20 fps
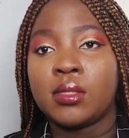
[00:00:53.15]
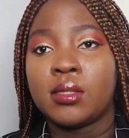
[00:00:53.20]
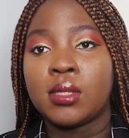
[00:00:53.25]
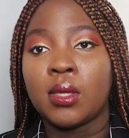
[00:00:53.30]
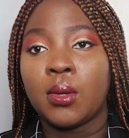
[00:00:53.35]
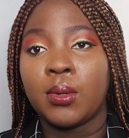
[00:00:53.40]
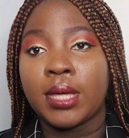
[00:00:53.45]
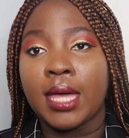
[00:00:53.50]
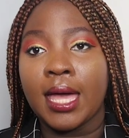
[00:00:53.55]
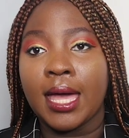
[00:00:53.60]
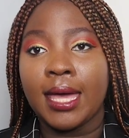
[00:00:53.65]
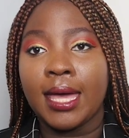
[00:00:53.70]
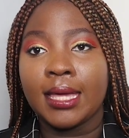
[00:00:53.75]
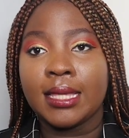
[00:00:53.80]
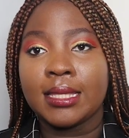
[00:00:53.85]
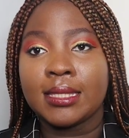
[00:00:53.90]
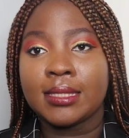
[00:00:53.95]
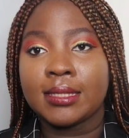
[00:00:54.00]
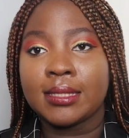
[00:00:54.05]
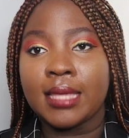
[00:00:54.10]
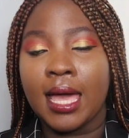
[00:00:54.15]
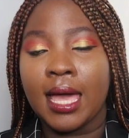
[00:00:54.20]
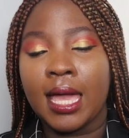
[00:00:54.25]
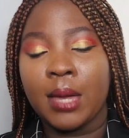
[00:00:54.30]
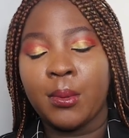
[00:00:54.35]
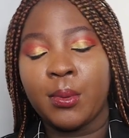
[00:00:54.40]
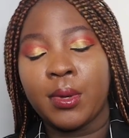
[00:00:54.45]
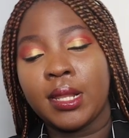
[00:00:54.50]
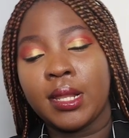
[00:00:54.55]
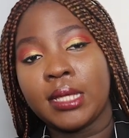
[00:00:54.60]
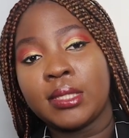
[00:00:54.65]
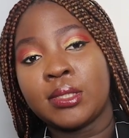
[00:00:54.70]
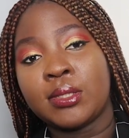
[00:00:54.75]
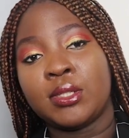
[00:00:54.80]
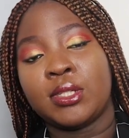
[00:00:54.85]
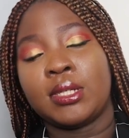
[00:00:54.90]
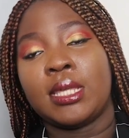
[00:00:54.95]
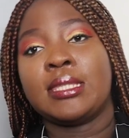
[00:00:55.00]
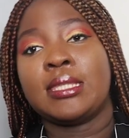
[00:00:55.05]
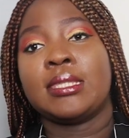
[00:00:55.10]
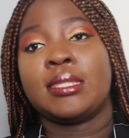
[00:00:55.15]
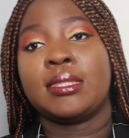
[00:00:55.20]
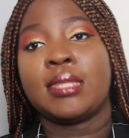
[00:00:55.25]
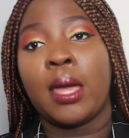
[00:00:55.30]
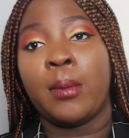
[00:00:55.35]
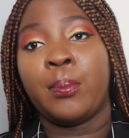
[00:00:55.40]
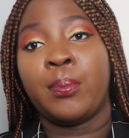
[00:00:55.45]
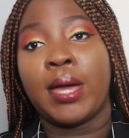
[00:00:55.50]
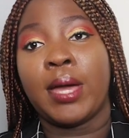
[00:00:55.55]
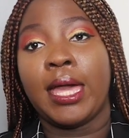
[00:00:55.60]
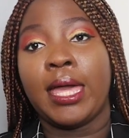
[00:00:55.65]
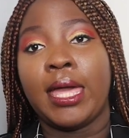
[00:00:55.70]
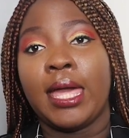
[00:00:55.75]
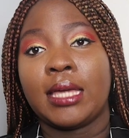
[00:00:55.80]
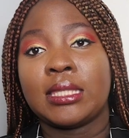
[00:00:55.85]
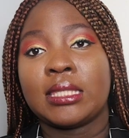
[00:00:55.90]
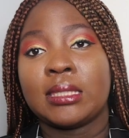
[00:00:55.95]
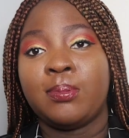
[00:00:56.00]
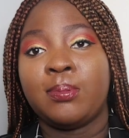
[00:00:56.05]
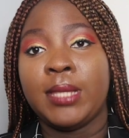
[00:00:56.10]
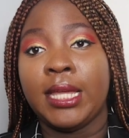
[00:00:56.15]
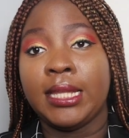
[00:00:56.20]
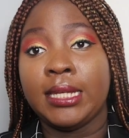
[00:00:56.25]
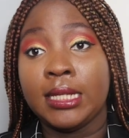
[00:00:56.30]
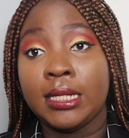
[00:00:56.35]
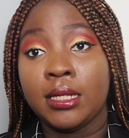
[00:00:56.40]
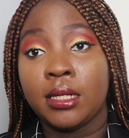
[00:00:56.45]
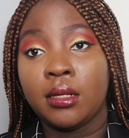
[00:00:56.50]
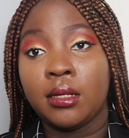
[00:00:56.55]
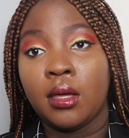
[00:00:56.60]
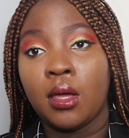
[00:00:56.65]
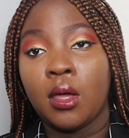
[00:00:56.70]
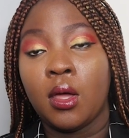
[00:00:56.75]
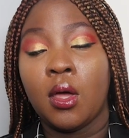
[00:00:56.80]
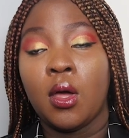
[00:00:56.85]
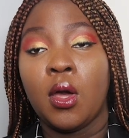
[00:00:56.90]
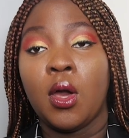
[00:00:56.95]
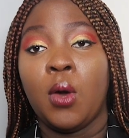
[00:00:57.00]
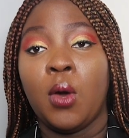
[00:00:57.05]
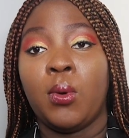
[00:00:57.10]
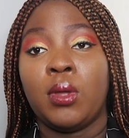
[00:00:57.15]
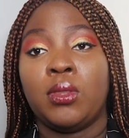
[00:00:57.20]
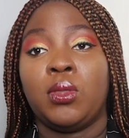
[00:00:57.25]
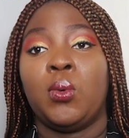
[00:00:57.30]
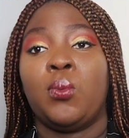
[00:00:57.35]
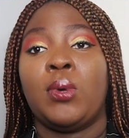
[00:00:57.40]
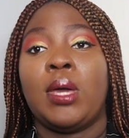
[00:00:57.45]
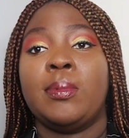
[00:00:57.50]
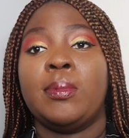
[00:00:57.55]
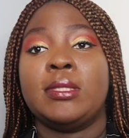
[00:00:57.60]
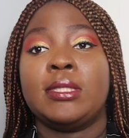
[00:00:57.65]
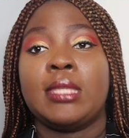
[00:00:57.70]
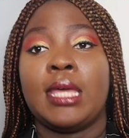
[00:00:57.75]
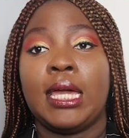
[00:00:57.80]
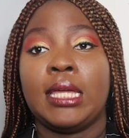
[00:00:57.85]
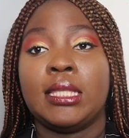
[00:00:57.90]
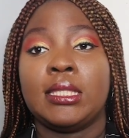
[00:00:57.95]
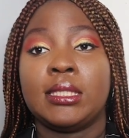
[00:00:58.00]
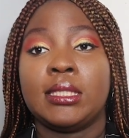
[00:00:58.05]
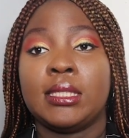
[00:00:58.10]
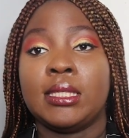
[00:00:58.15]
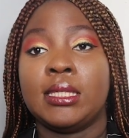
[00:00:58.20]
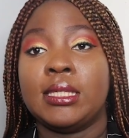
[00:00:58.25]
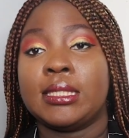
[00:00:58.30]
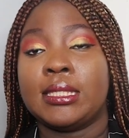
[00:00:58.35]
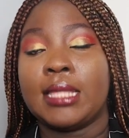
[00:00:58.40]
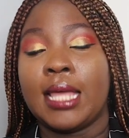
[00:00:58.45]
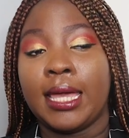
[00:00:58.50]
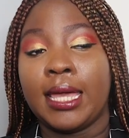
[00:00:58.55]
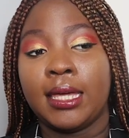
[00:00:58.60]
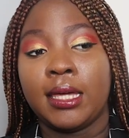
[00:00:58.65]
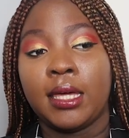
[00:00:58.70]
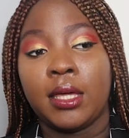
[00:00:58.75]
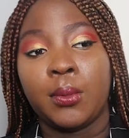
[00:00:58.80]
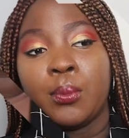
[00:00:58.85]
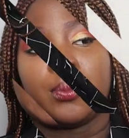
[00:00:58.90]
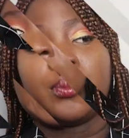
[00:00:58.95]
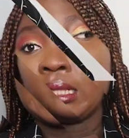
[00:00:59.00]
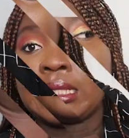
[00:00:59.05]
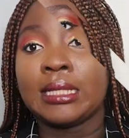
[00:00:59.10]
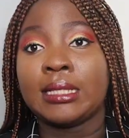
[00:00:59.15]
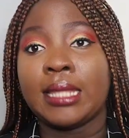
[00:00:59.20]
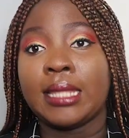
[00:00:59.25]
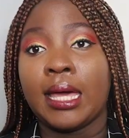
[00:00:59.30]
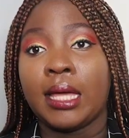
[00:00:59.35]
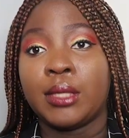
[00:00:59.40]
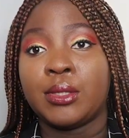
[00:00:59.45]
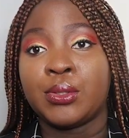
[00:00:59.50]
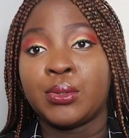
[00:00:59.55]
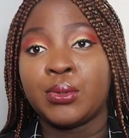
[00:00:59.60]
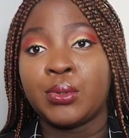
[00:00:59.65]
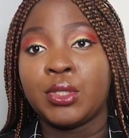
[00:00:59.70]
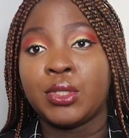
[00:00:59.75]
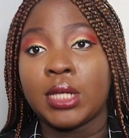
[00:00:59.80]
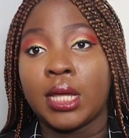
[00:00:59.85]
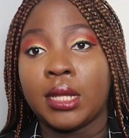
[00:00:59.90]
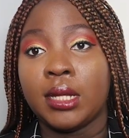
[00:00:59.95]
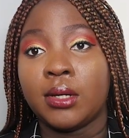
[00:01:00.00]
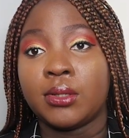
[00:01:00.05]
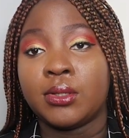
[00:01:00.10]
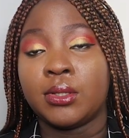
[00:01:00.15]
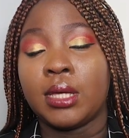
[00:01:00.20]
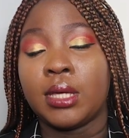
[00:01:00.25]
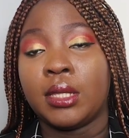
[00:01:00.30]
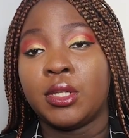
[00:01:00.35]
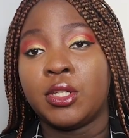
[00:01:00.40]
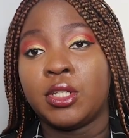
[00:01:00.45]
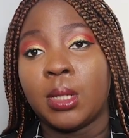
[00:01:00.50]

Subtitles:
So guys, I wanted to just start by explaining what the website is like. Basically, there are two channels you can